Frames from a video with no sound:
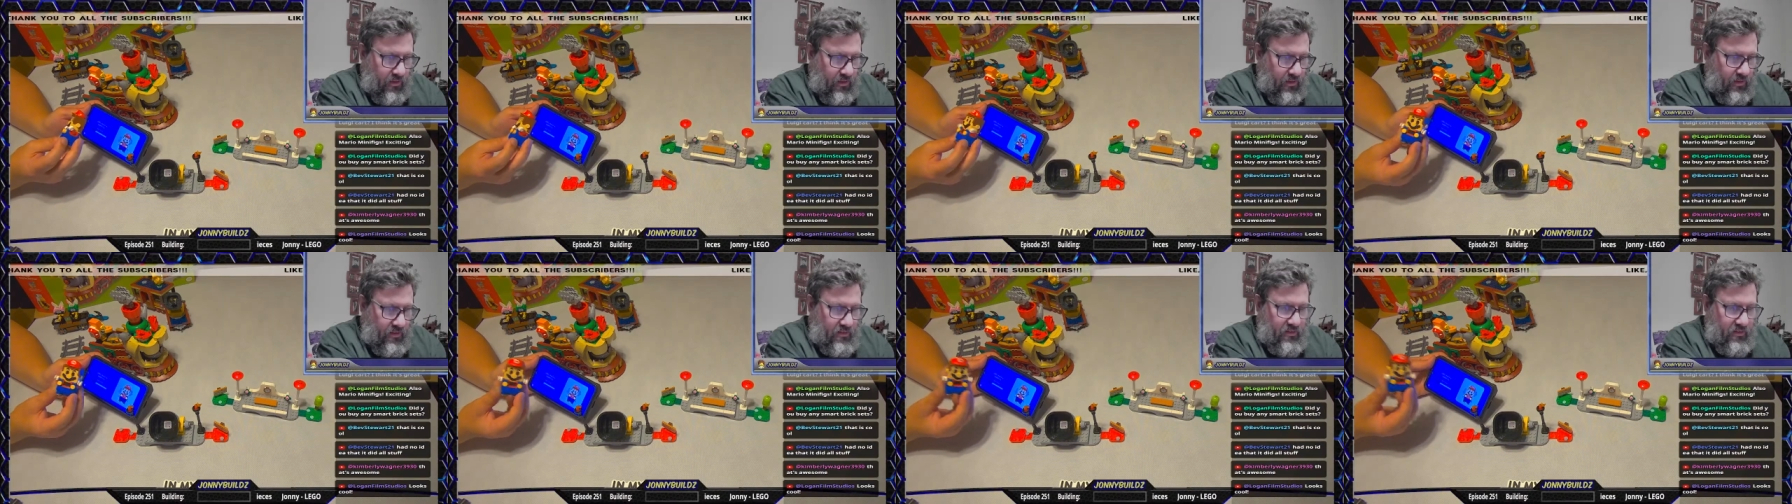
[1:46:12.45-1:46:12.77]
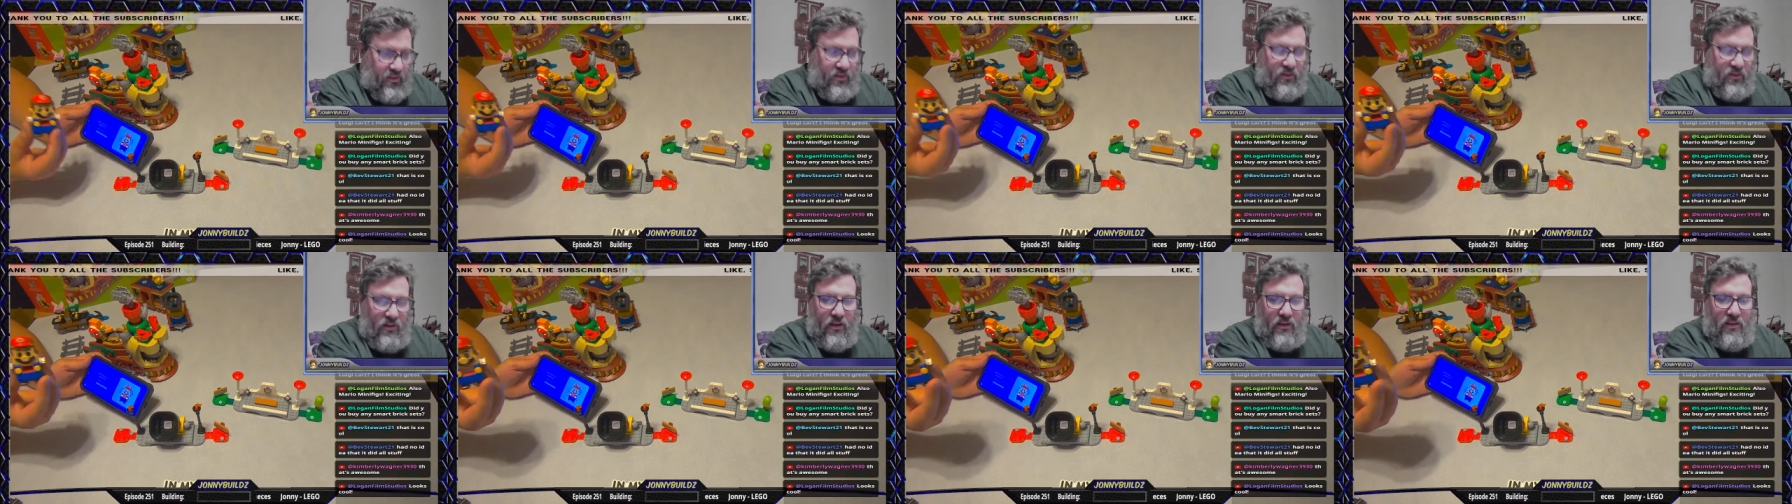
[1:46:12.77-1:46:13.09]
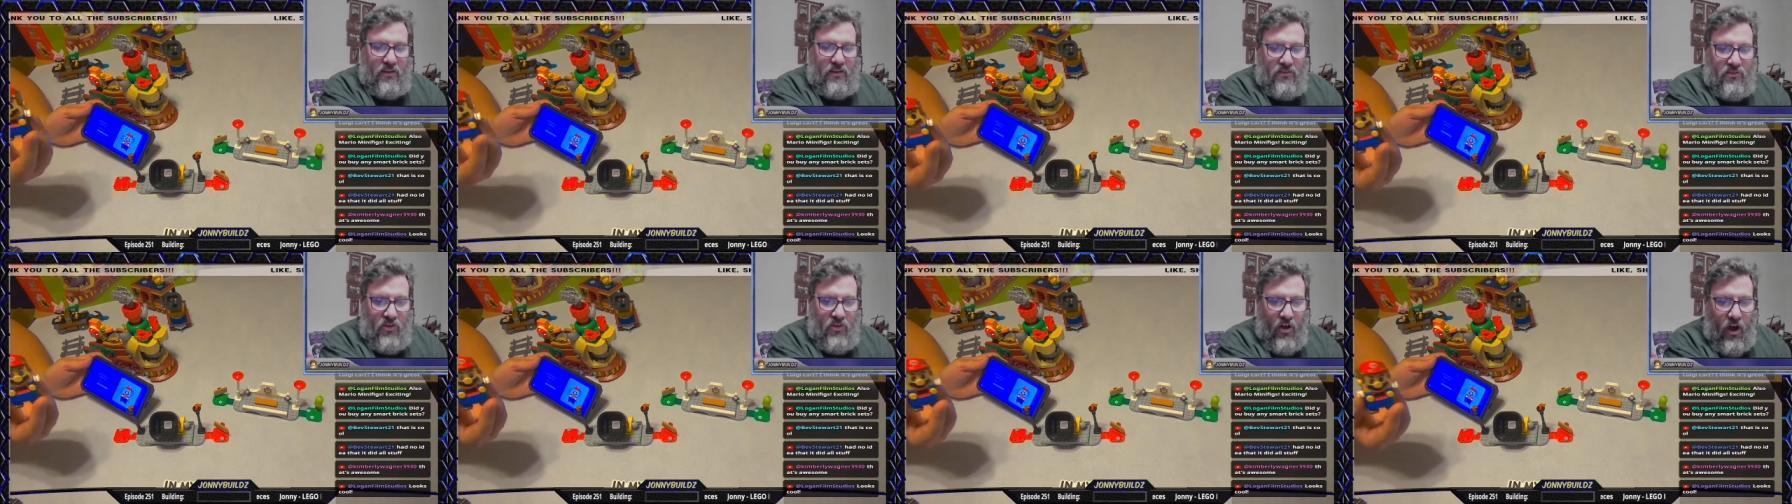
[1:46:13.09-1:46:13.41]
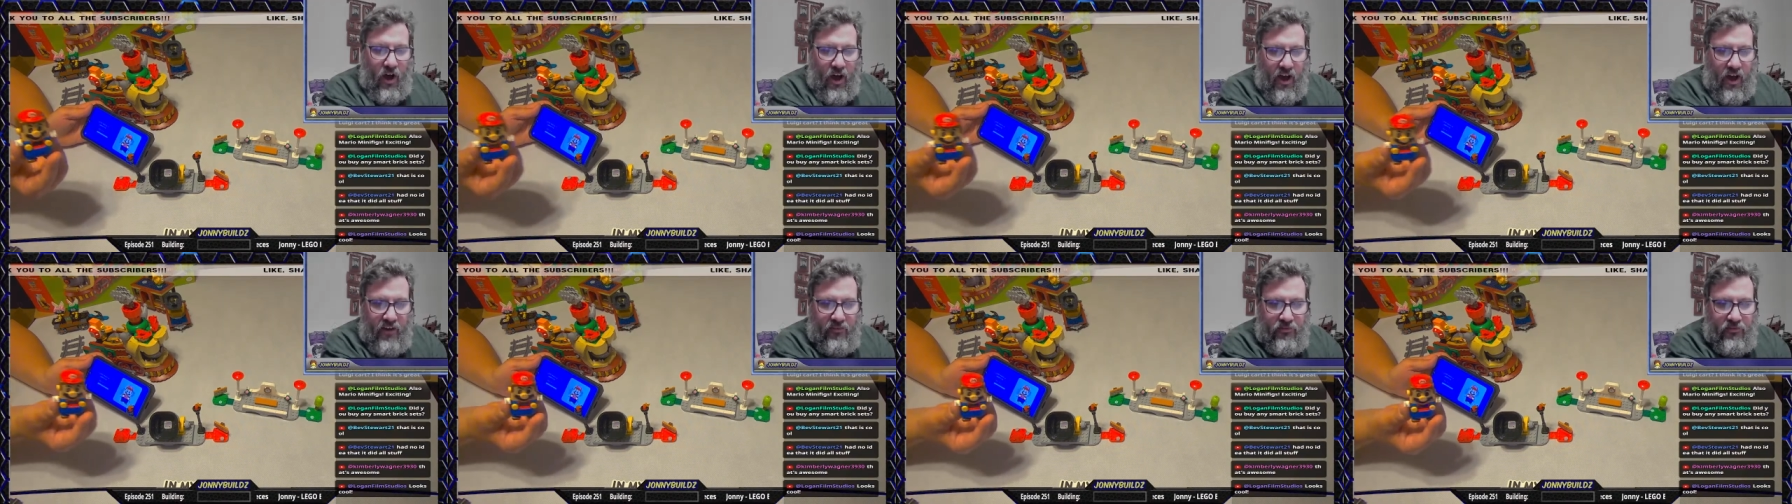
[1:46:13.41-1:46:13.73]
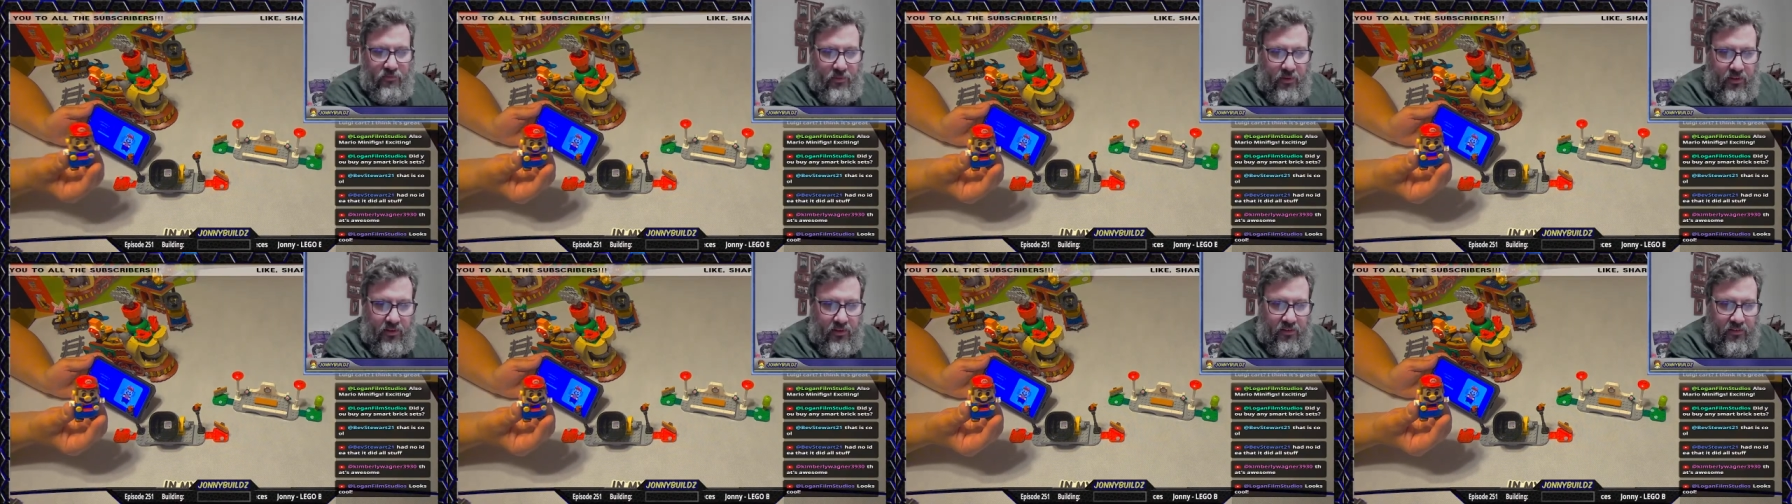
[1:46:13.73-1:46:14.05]
See, now he's off
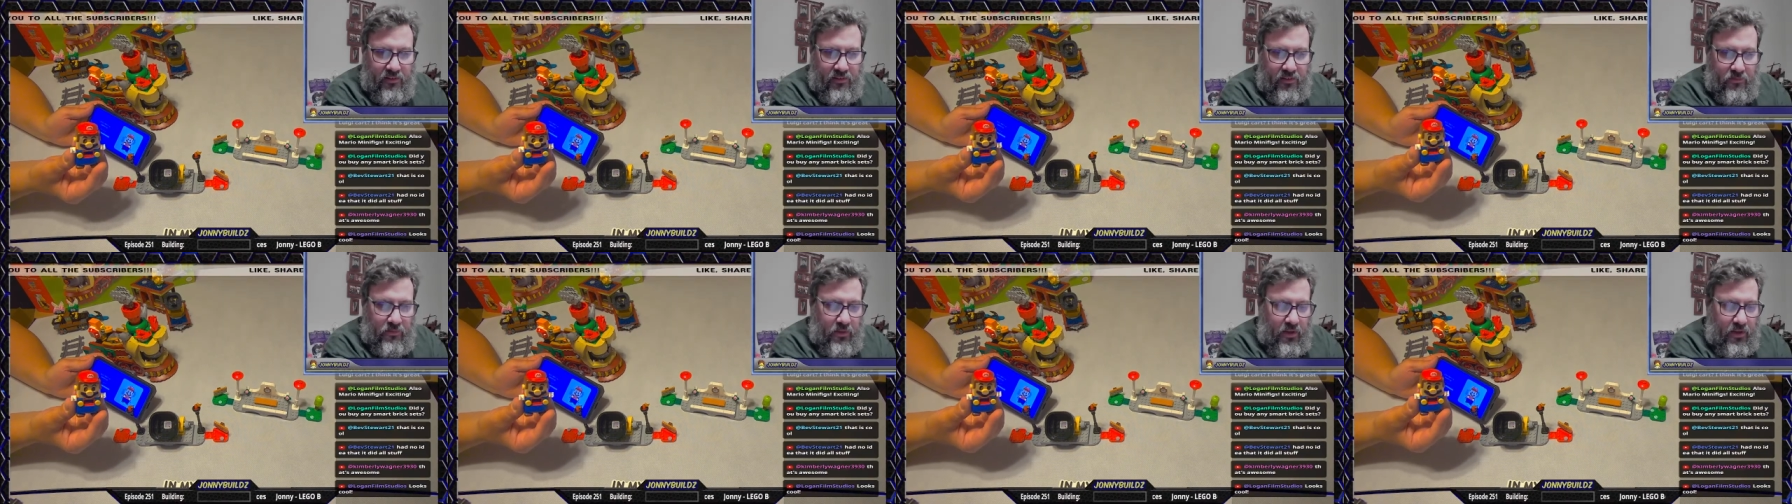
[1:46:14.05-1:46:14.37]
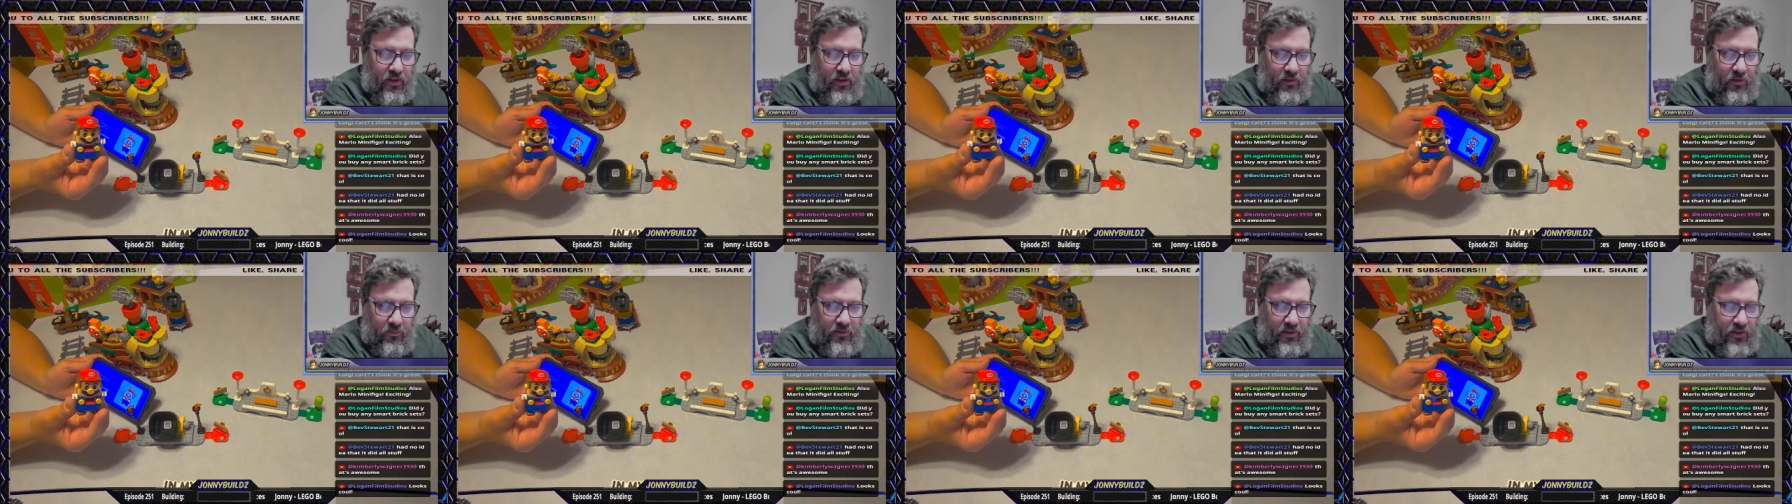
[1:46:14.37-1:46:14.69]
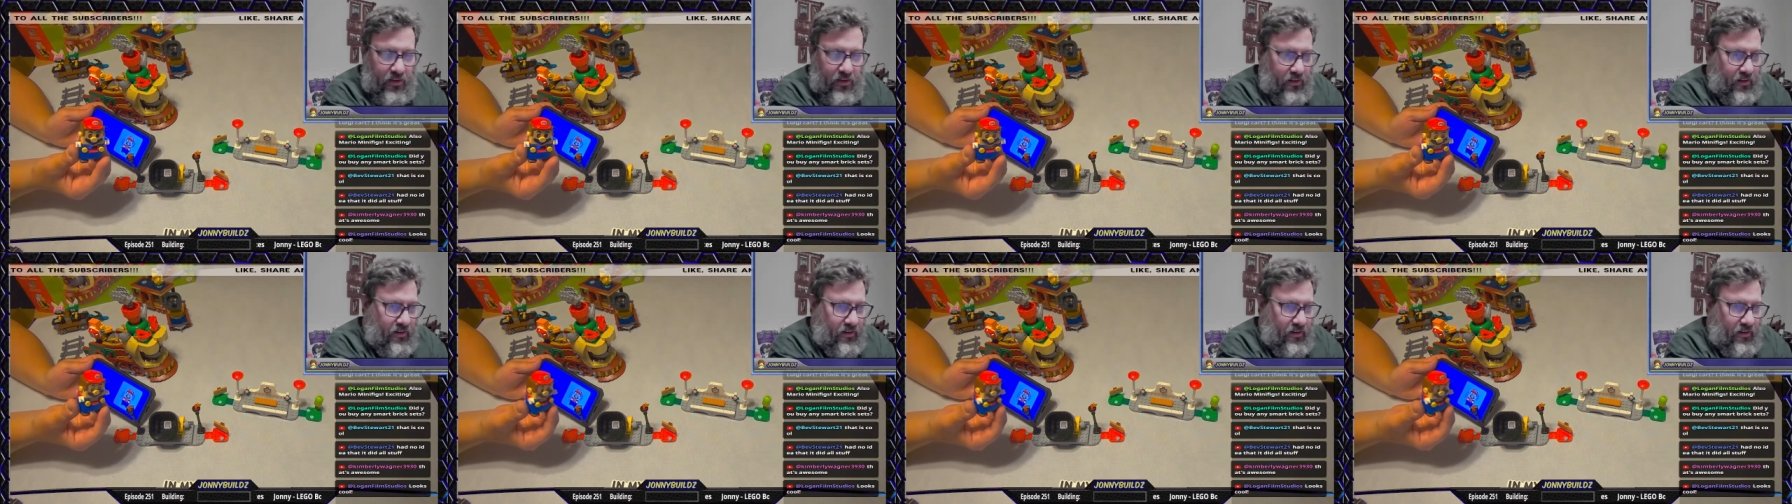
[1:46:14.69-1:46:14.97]
because he's being updated.